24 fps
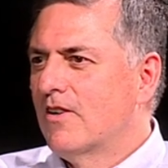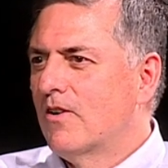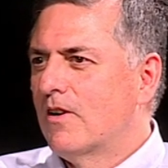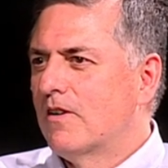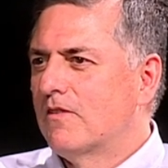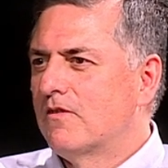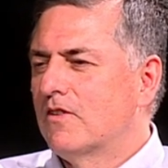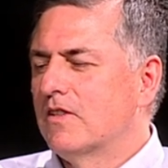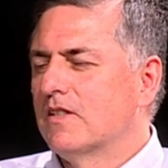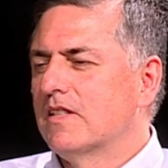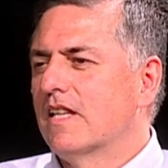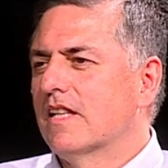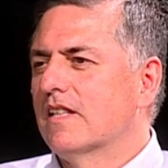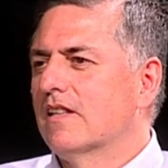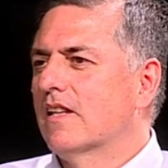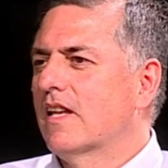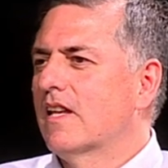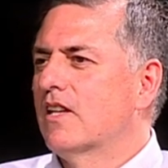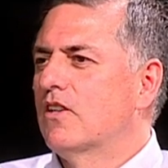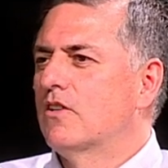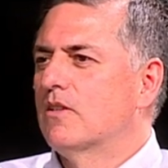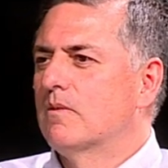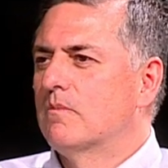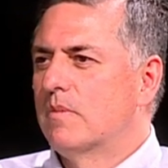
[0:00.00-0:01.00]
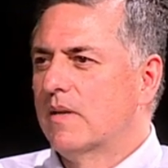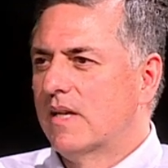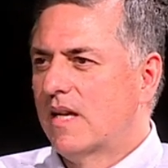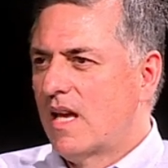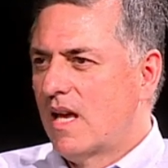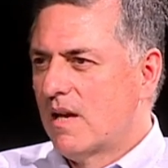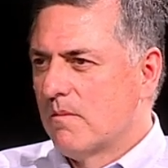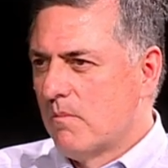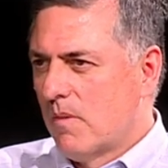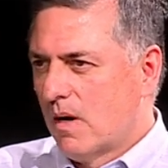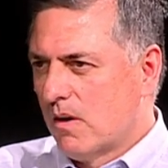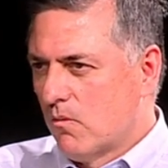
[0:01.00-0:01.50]
Harvard that later
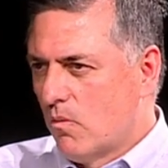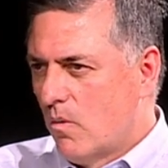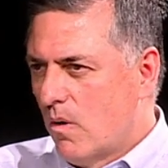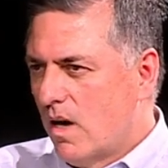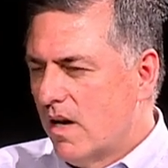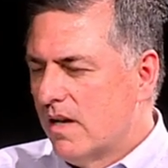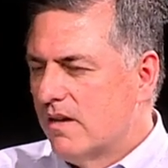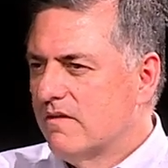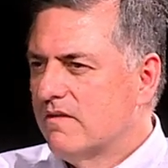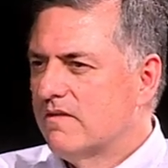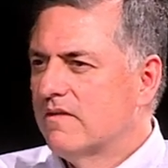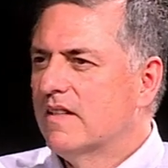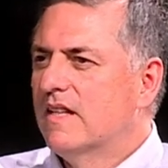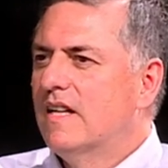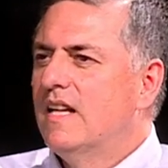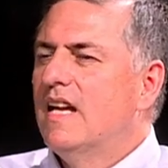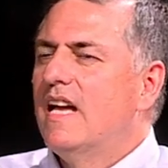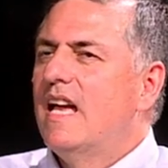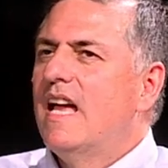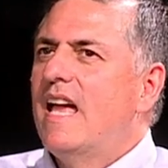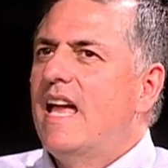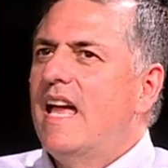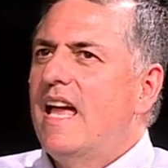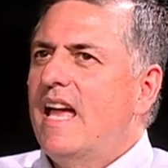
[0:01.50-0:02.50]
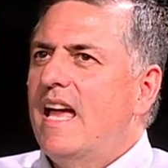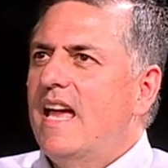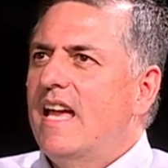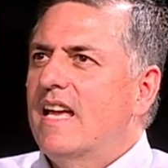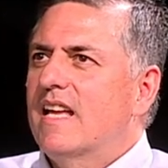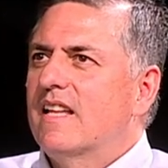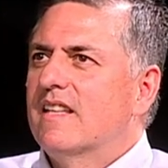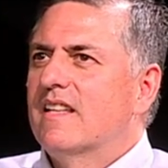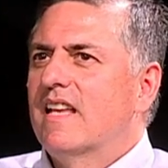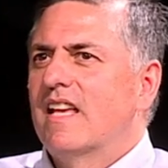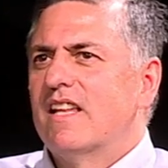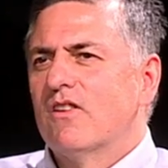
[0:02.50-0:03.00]
became my wife.
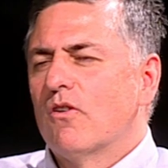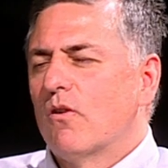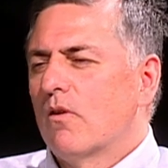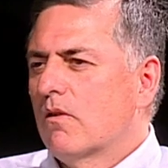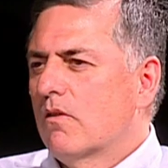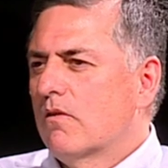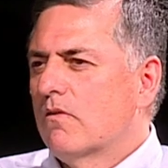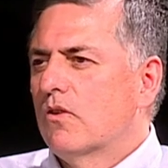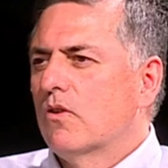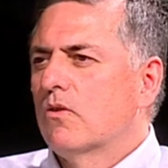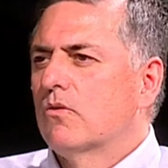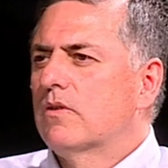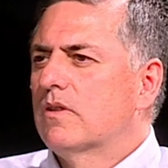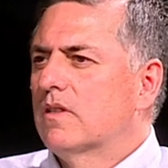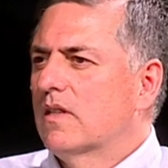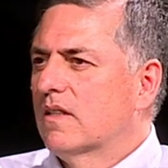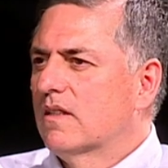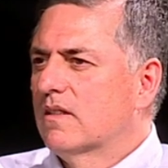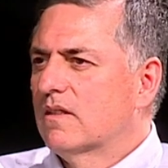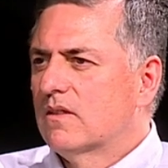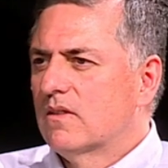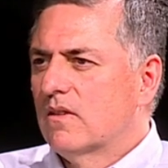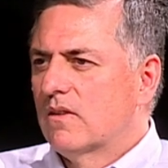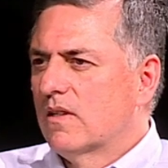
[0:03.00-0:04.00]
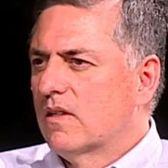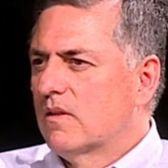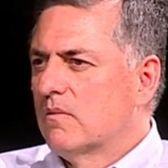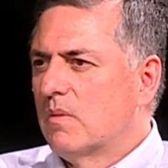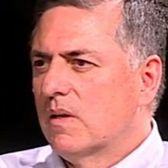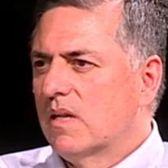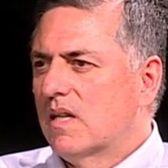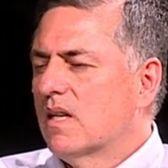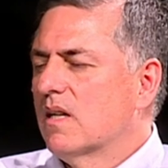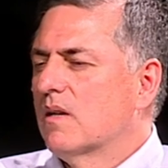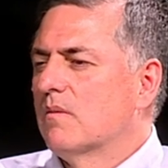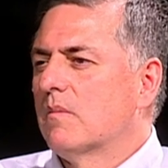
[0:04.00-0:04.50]
And, and all of those things started
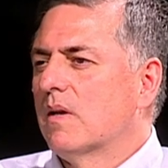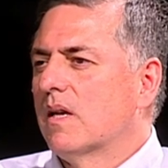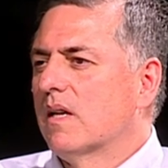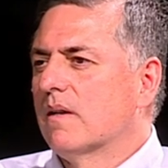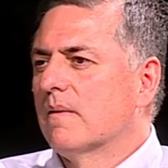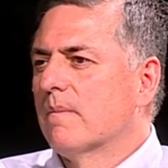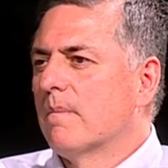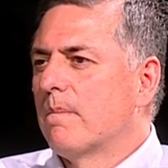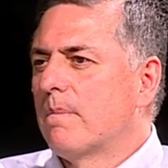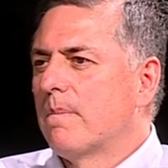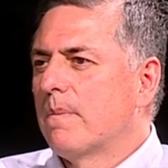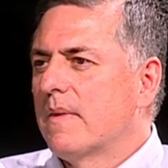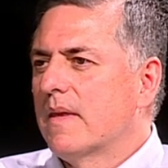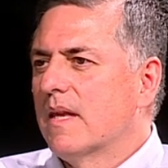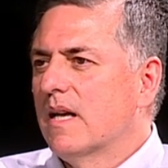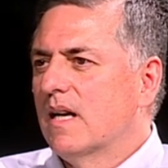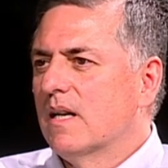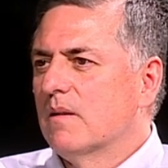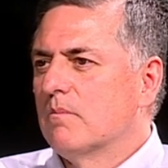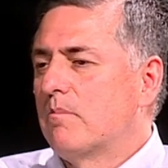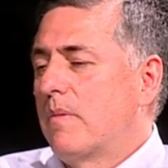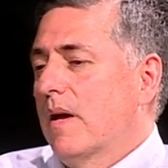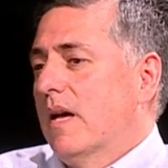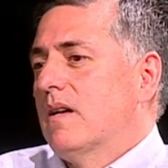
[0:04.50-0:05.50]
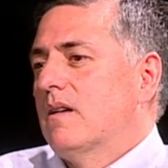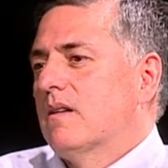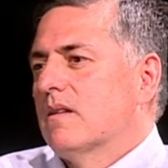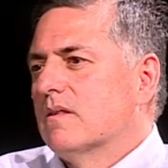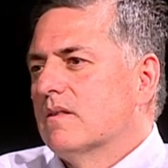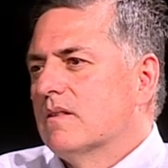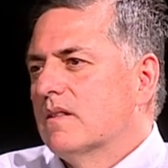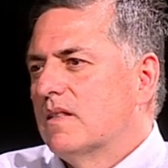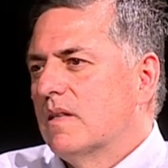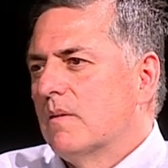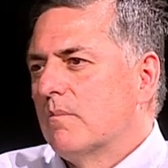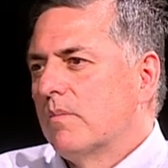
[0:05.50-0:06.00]
becoming uh, better.
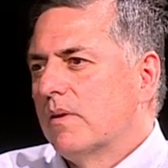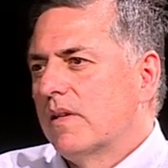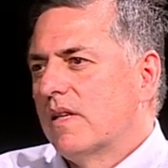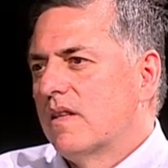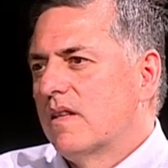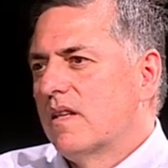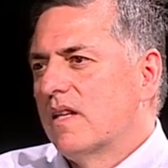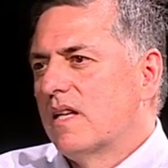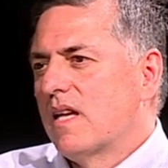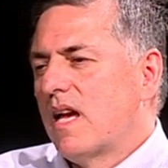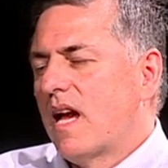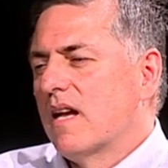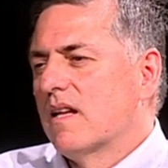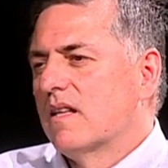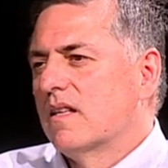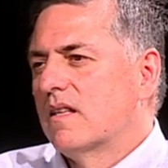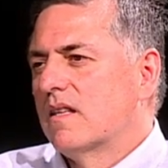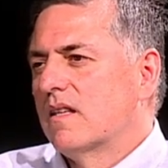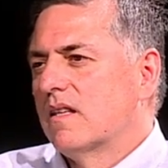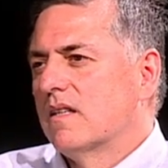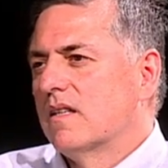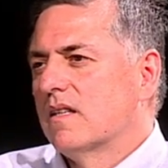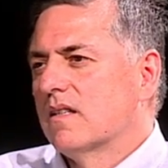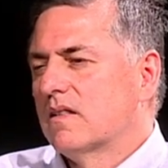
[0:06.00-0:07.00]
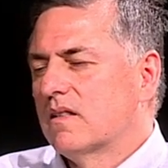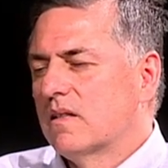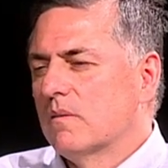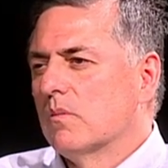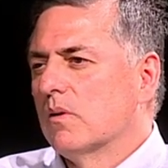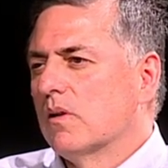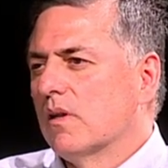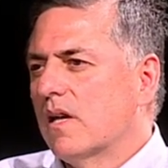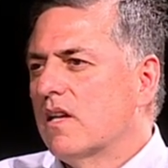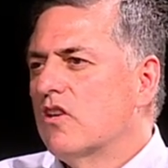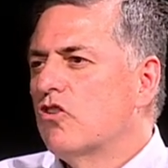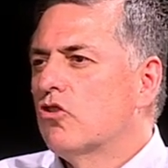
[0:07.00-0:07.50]
Simply mm -hmm. the, mm-hmm. uh, the
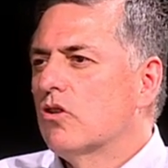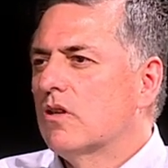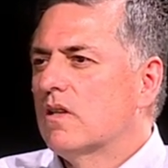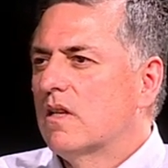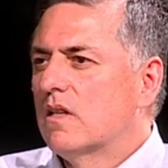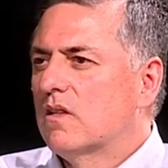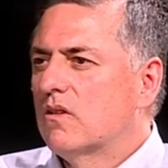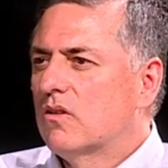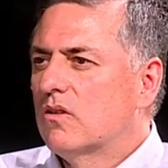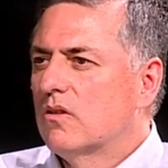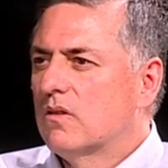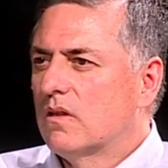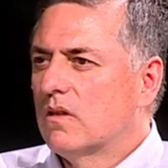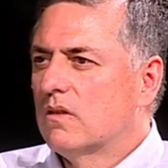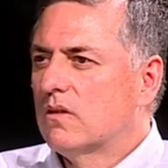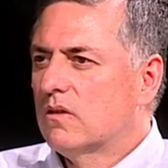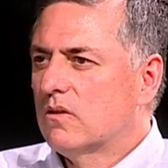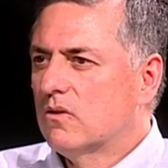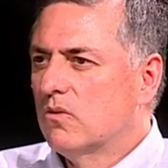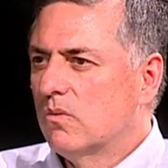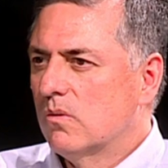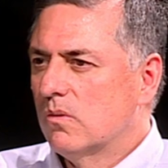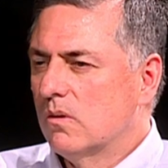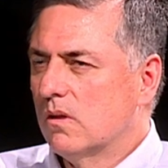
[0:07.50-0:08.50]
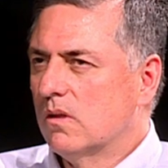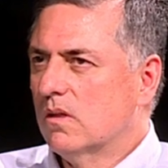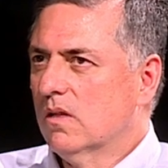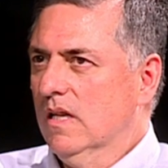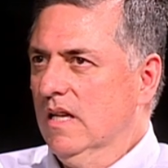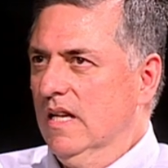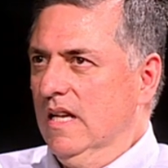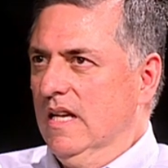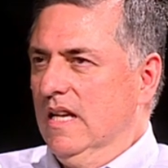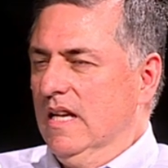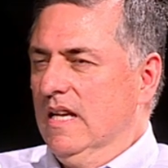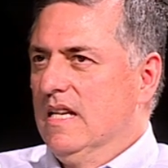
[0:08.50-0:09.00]
assimilation into the school, mm
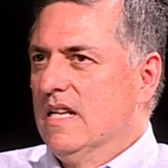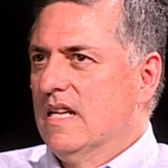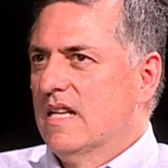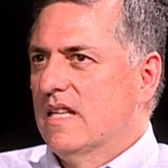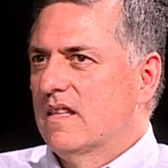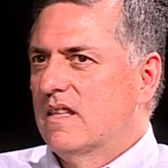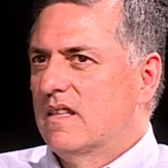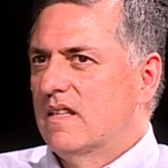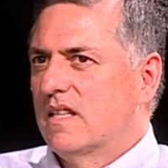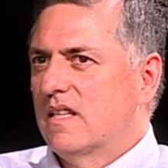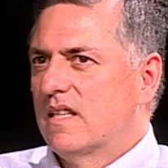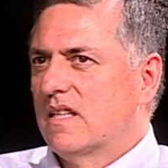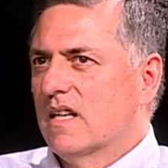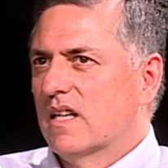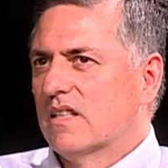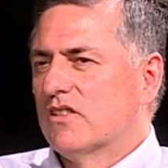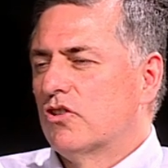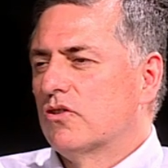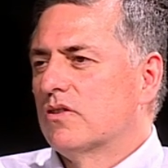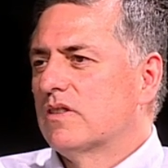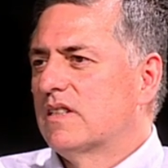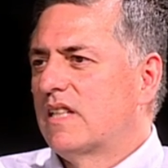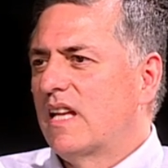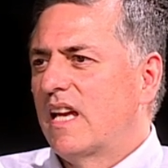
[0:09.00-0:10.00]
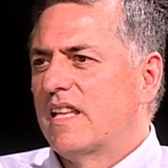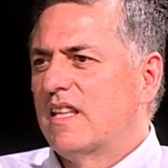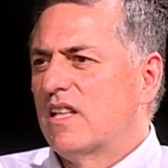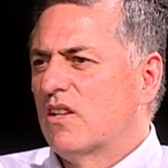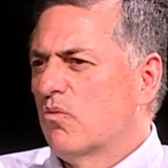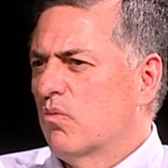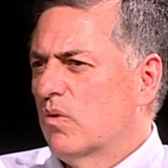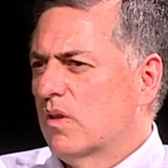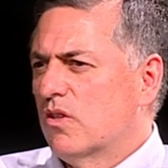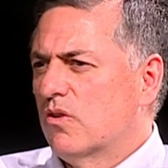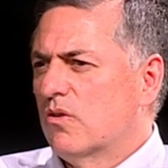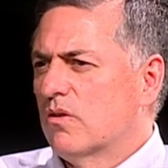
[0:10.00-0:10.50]
-hmm. the understanding
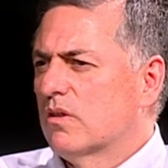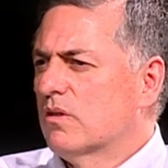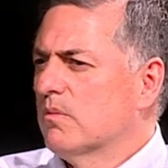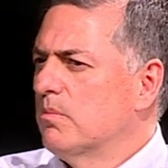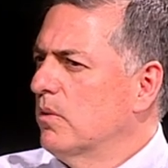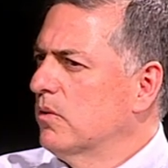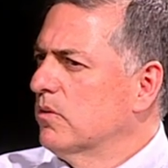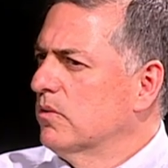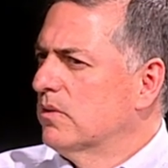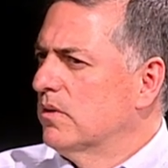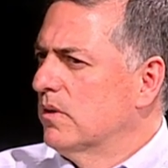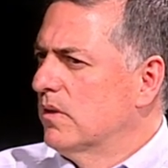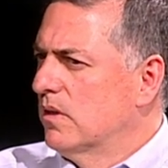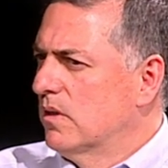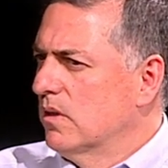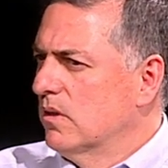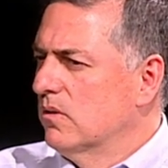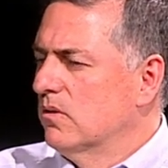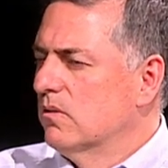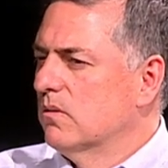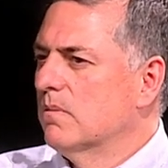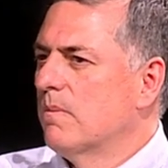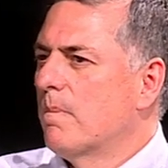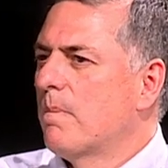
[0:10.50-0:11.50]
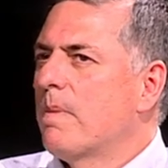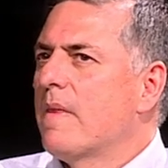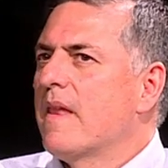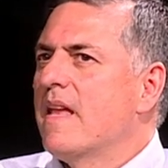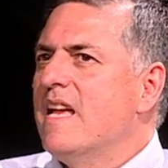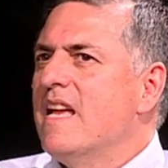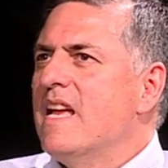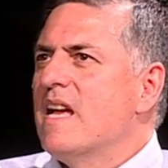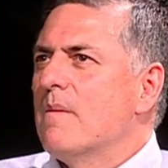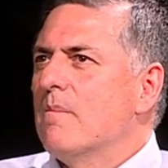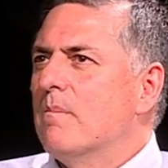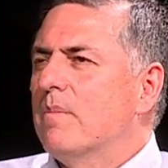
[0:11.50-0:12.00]
what you're supposed to do. Mm
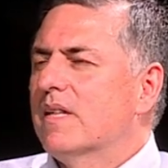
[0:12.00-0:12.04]
-hmm.